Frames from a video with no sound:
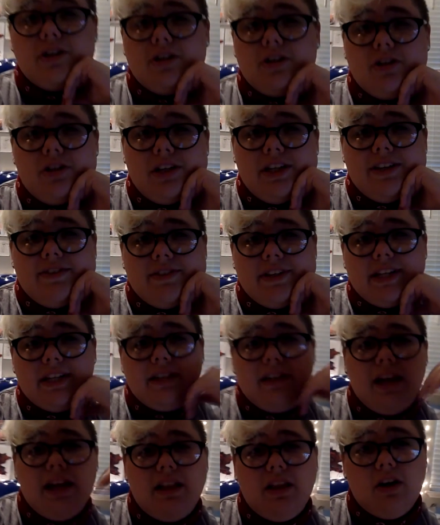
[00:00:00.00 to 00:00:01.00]
Good
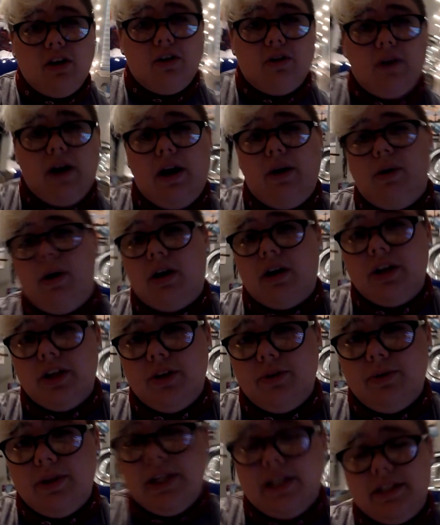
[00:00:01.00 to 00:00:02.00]
evening, hello, how are
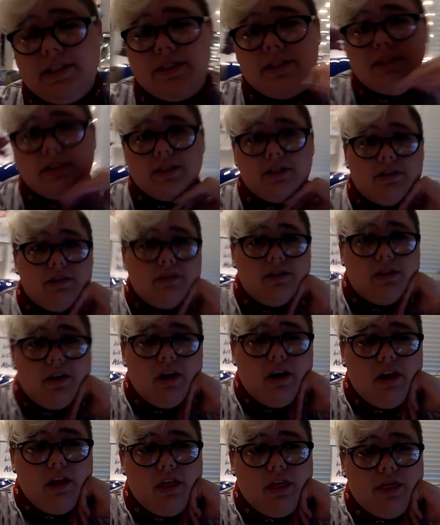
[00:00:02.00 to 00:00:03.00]
you? It is still
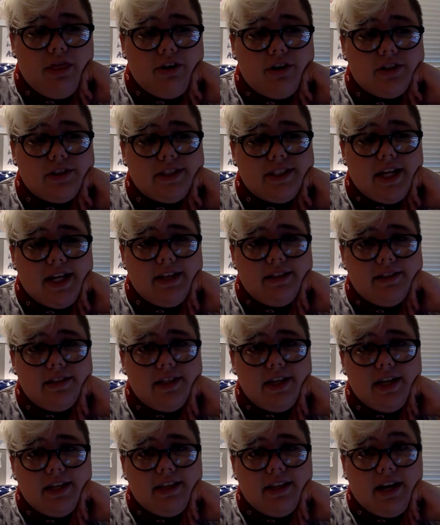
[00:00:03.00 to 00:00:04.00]
Thursday, the
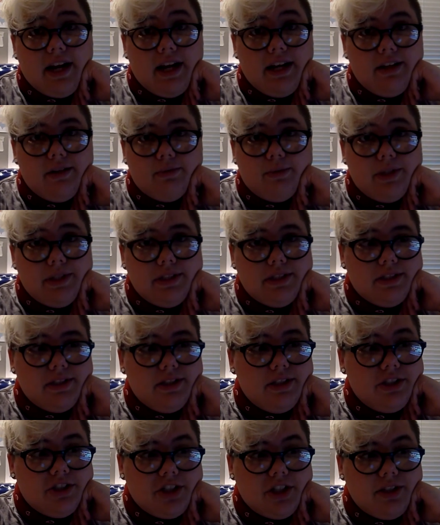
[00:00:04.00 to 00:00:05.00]
day that I went to
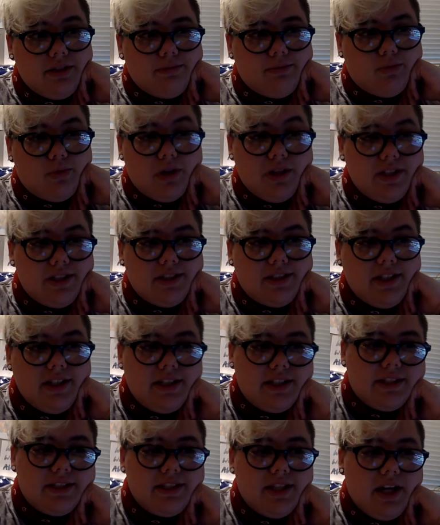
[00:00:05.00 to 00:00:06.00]
the gym. What is
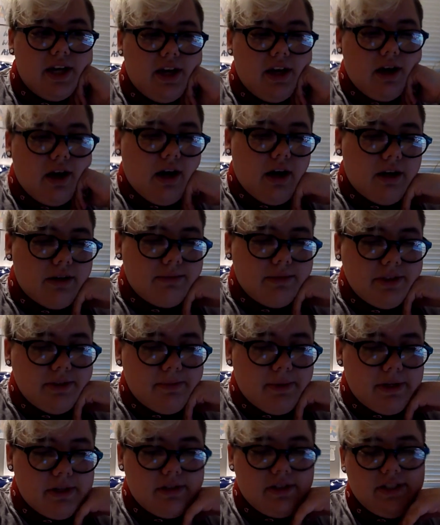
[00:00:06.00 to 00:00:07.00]
this? Um, it's
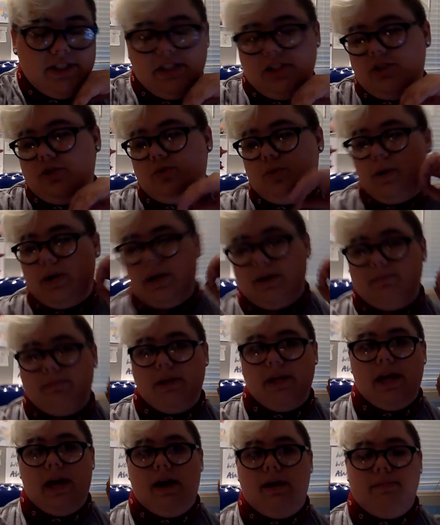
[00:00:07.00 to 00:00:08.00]
about 6.20
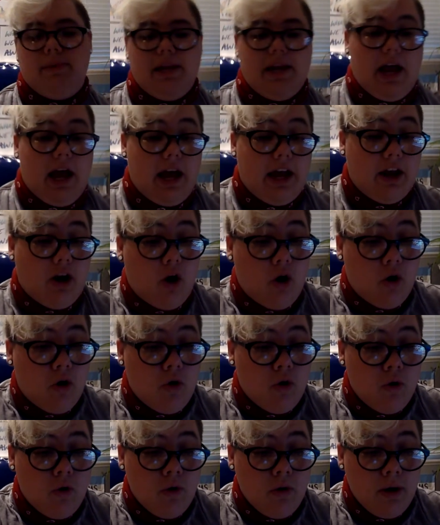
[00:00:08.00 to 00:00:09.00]
p.m. and I,
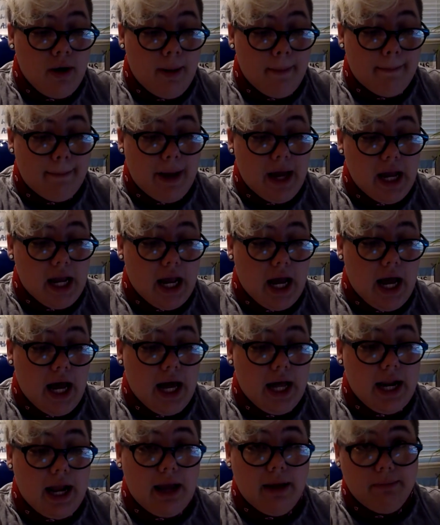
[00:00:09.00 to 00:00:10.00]
oh my
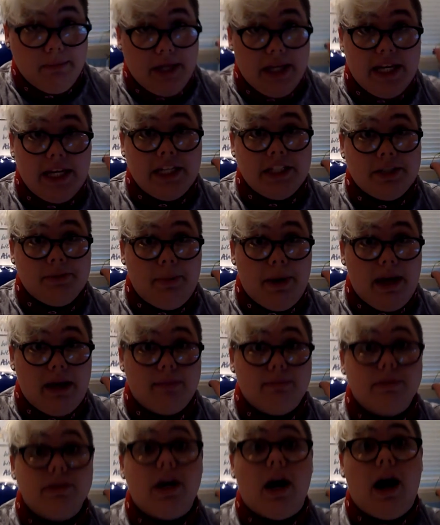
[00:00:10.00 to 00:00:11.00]
god, I'm getting
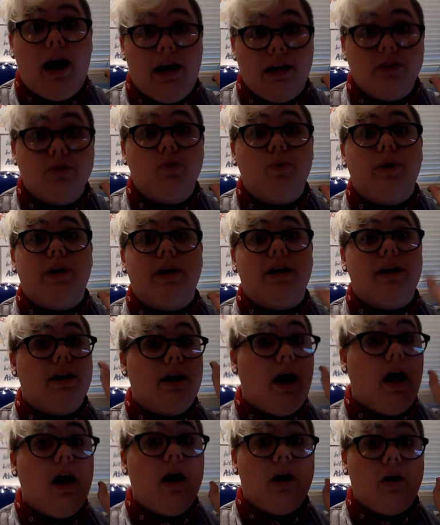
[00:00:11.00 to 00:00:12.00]
spammed on Twitter.
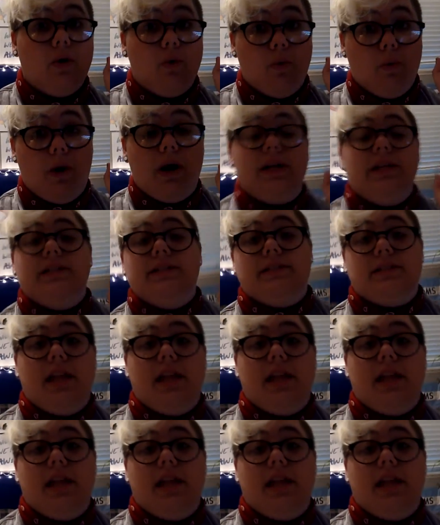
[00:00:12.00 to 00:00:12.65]
What is